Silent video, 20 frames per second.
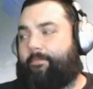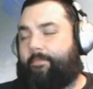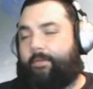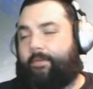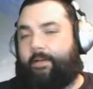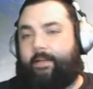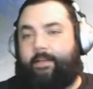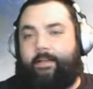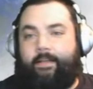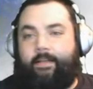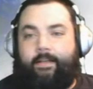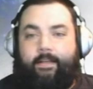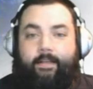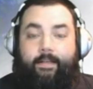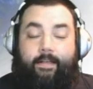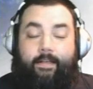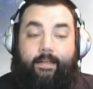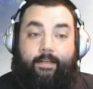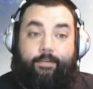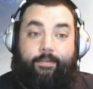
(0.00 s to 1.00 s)
But
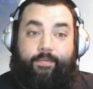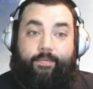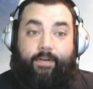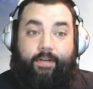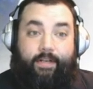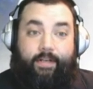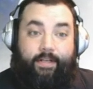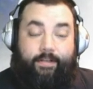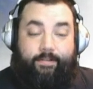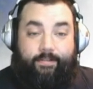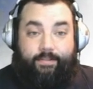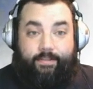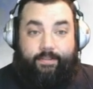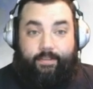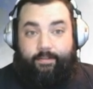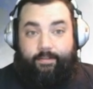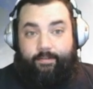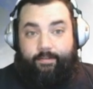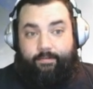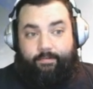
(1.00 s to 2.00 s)
it was a very
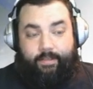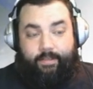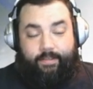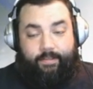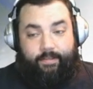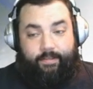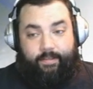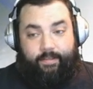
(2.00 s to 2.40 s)
interesting question,